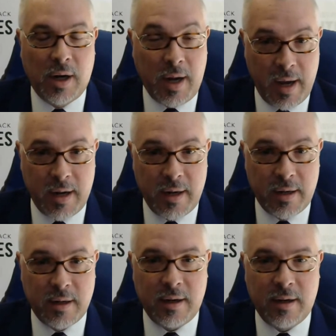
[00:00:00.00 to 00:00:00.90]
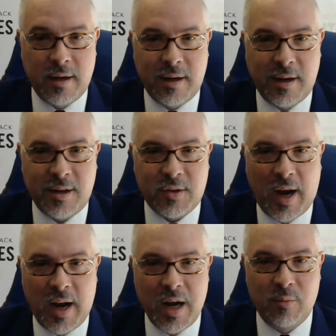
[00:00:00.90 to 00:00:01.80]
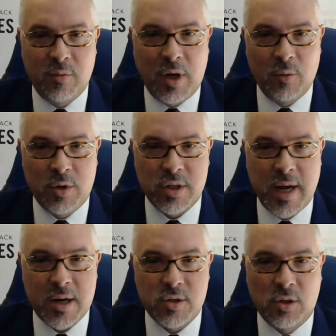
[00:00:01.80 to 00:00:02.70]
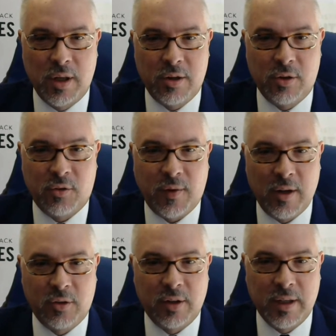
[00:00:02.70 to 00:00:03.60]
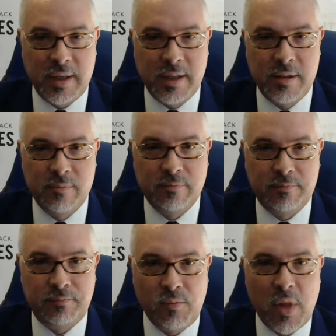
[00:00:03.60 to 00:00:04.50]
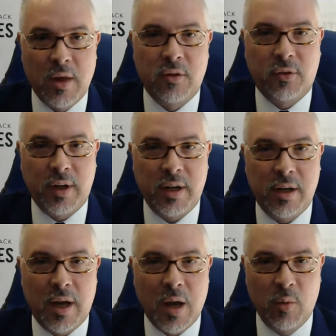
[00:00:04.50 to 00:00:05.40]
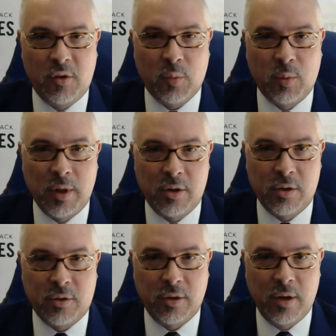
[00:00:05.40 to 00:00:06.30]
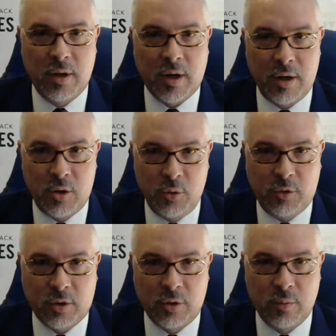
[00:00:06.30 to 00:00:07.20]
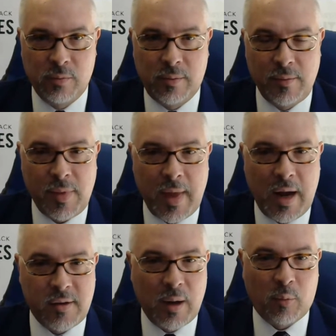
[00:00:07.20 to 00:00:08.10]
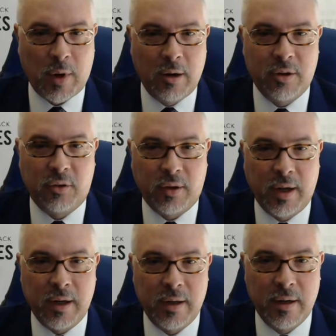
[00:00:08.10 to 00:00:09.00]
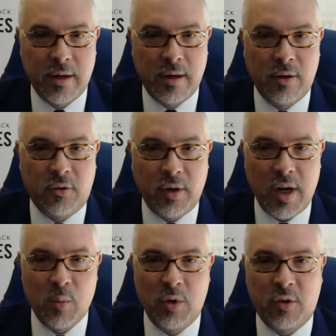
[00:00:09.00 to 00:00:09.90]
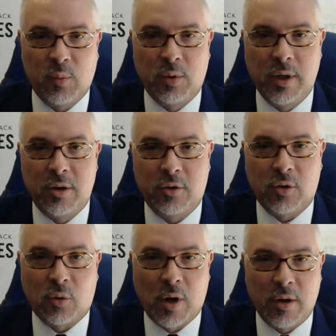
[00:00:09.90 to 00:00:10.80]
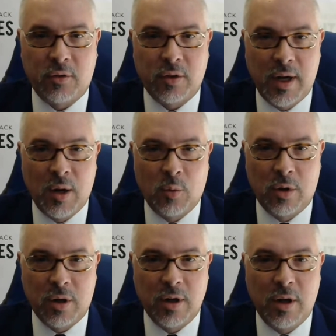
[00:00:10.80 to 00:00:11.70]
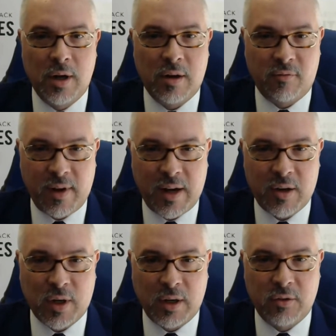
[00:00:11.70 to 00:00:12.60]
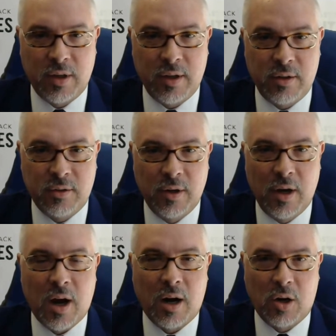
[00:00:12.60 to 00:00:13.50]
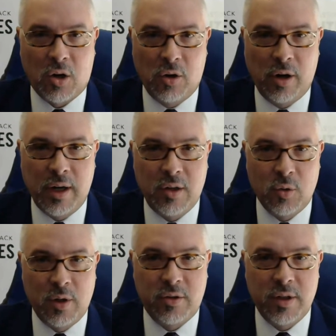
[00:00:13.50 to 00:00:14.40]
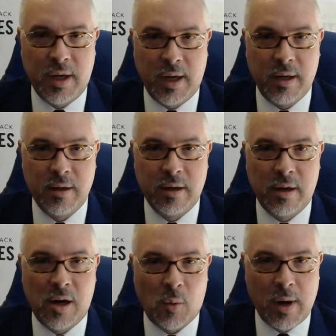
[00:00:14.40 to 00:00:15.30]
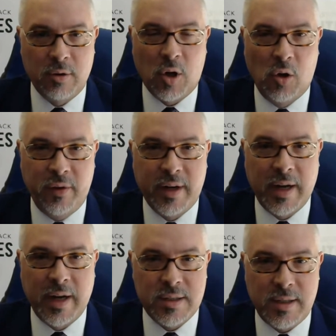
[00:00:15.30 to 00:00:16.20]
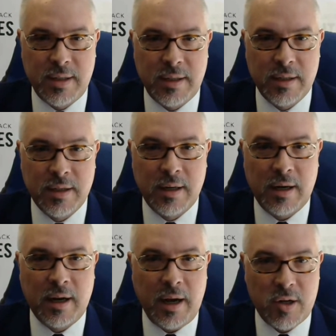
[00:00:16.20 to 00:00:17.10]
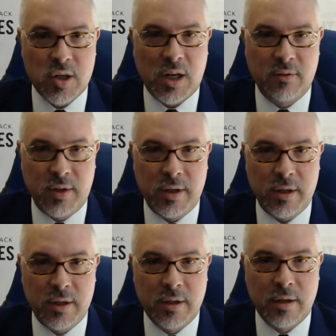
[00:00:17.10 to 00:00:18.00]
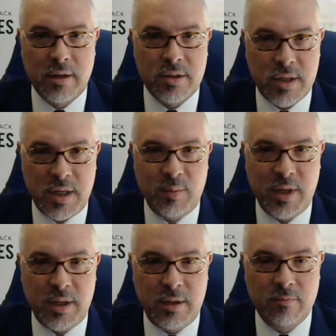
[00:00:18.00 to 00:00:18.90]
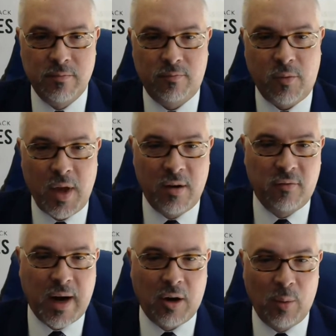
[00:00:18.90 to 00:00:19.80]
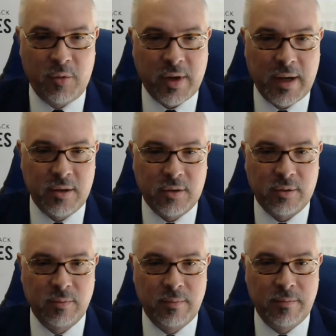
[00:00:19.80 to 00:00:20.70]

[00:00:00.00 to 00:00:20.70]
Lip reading: again, a time in which national leaders fail to lead, city and municipal leaders can do so. As I'm proud to say, city and municipal leaders across the network of Fast Track Cities are currently doing today around COVID-19, HIV, TB, and viral hepatitis.